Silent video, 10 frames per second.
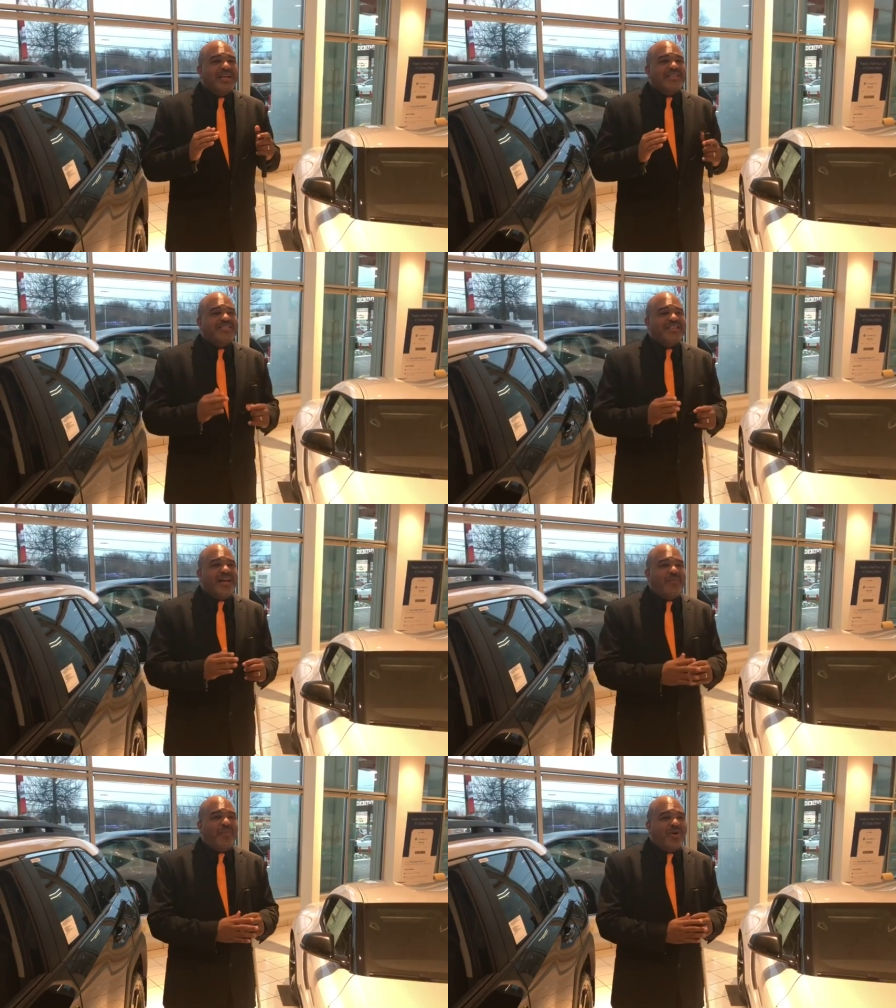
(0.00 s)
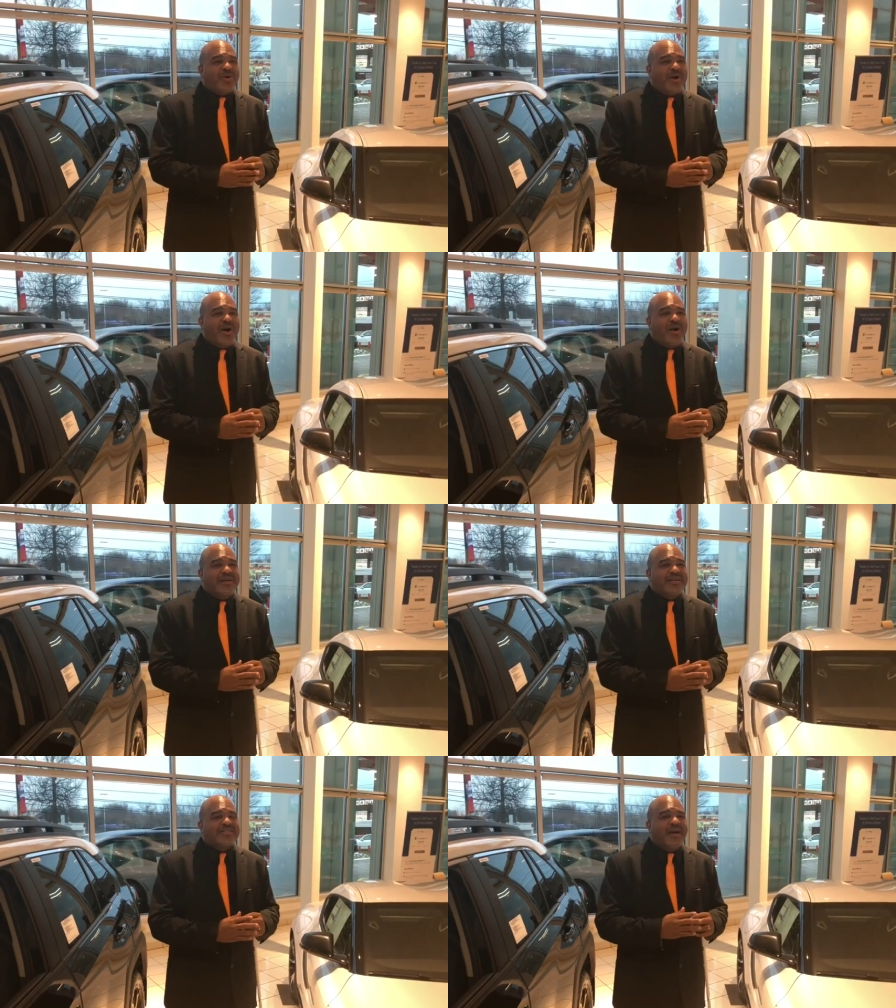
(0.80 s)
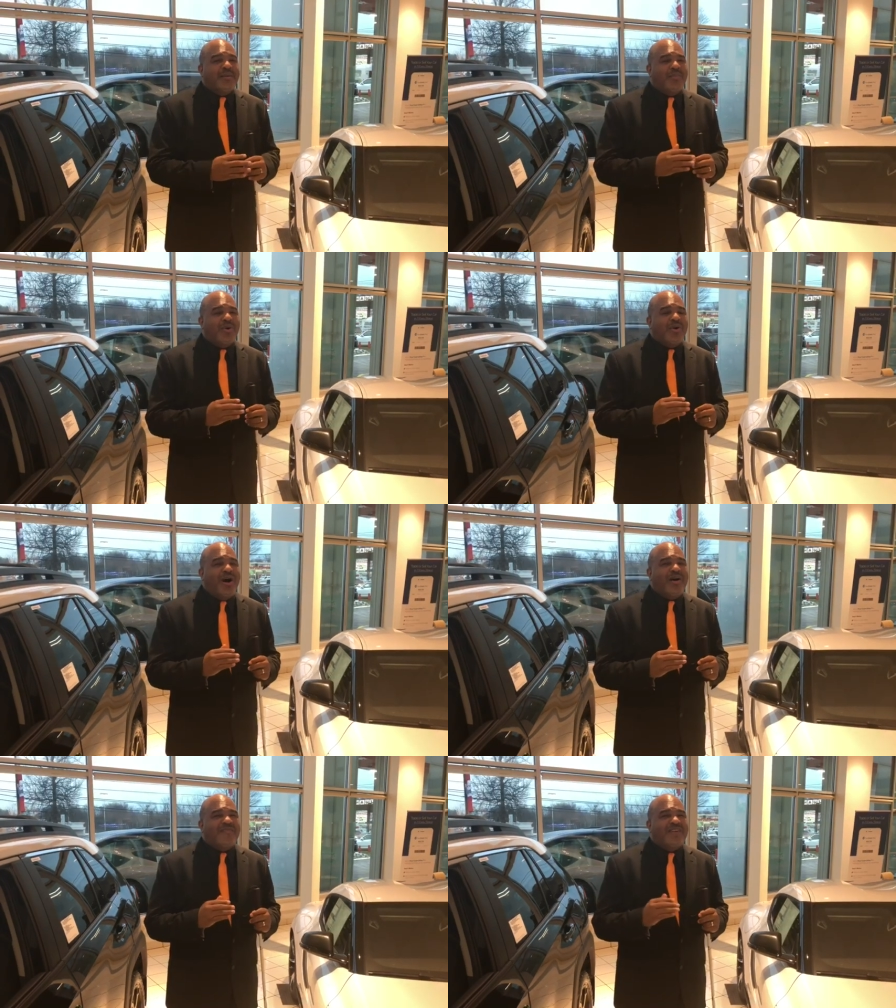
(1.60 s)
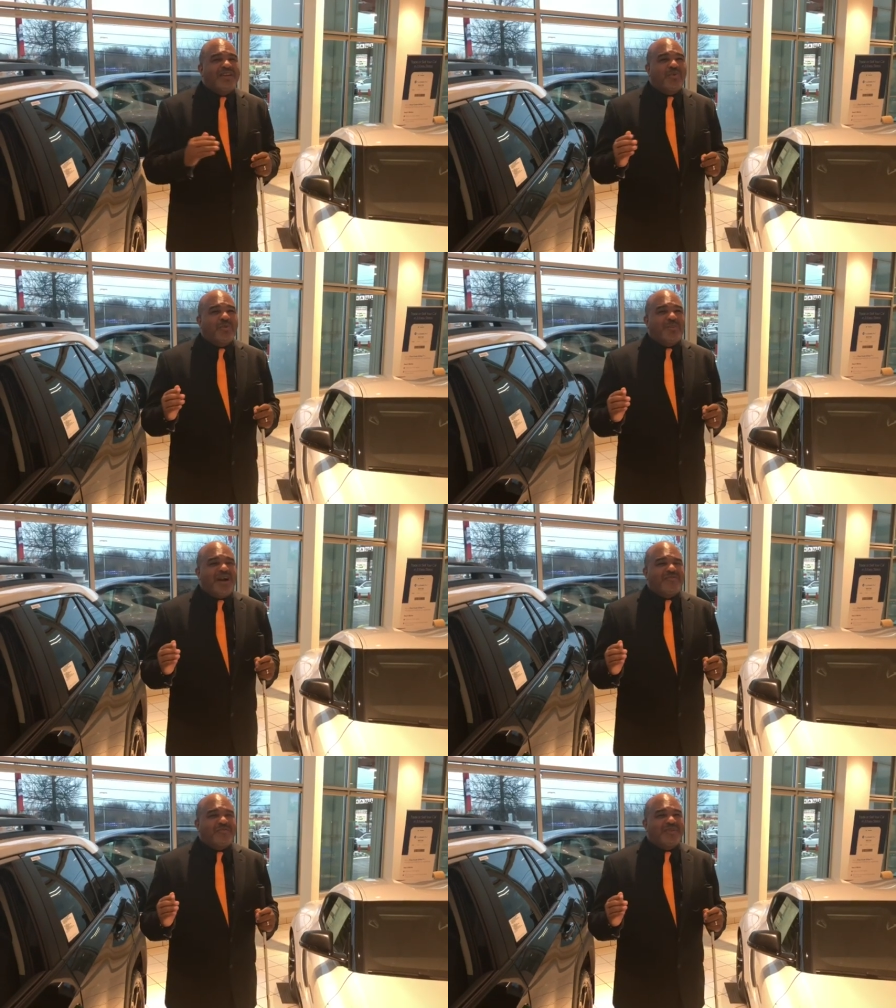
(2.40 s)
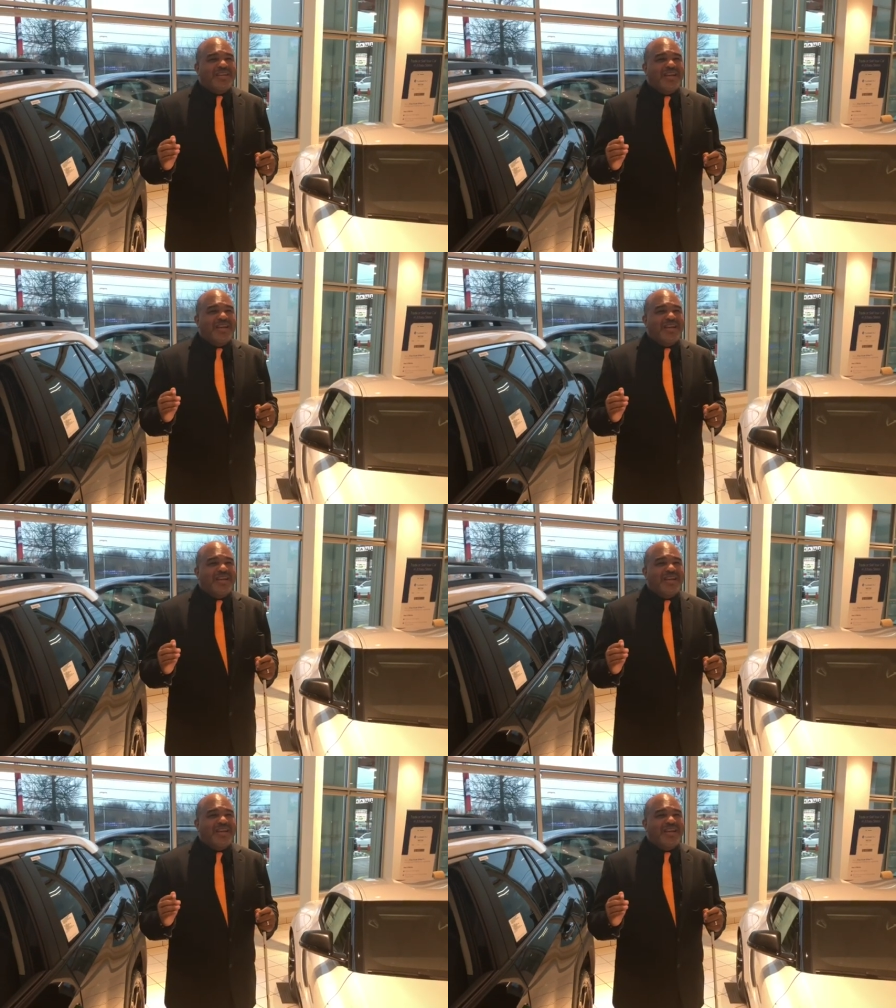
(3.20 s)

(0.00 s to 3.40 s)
sell more cars more often and more profitably.